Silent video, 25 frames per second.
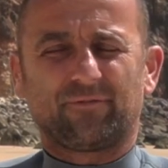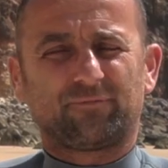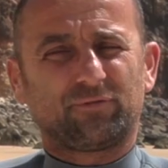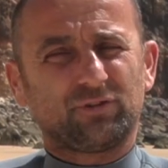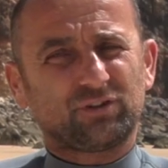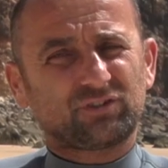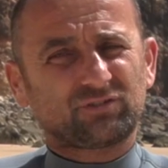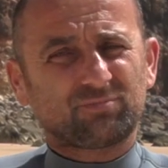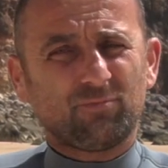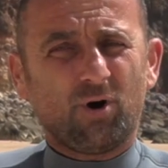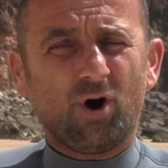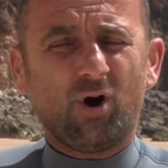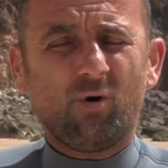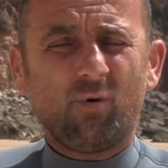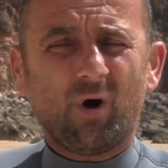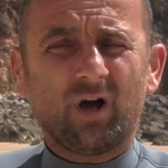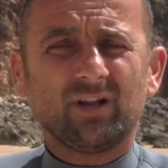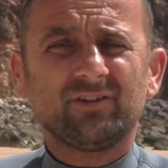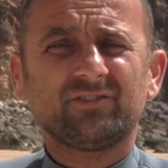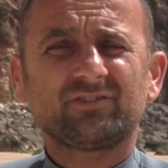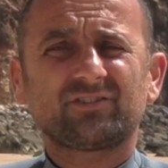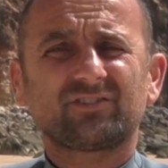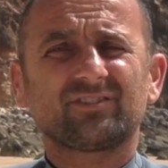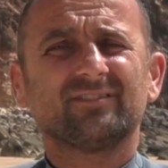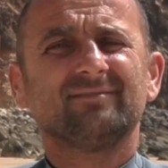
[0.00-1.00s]
For the small
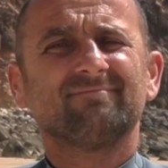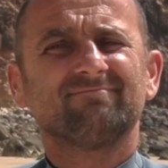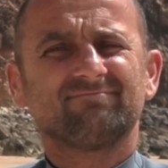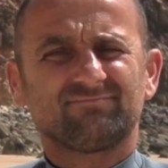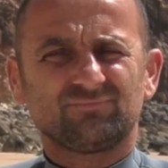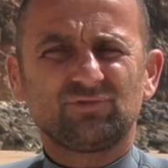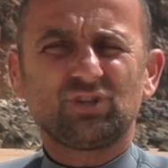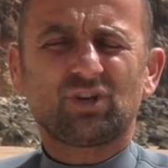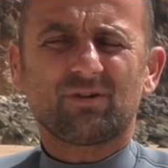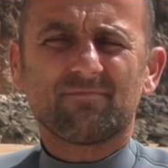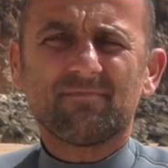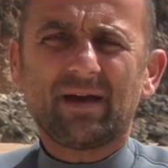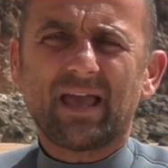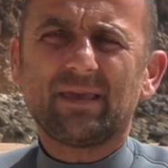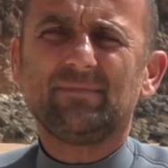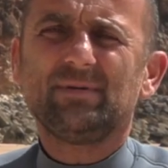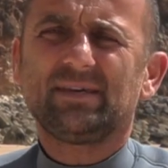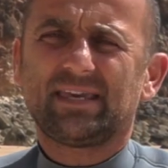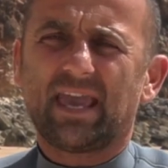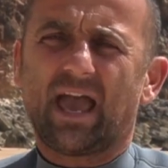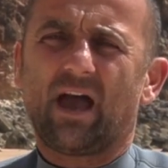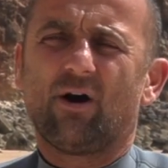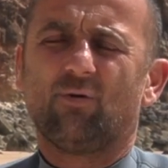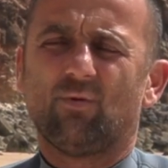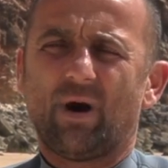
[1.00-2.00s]
ones, you can maybe
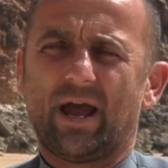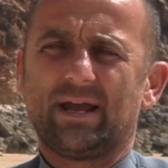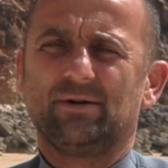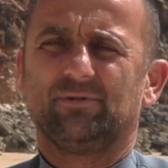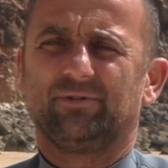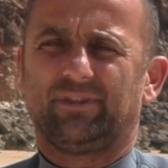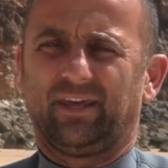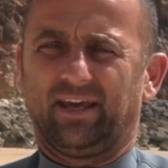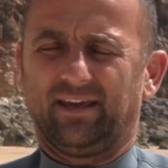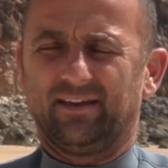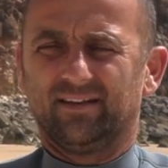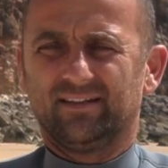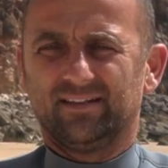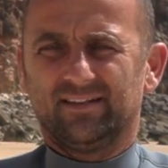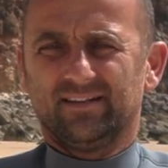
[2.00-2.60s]
get away with it.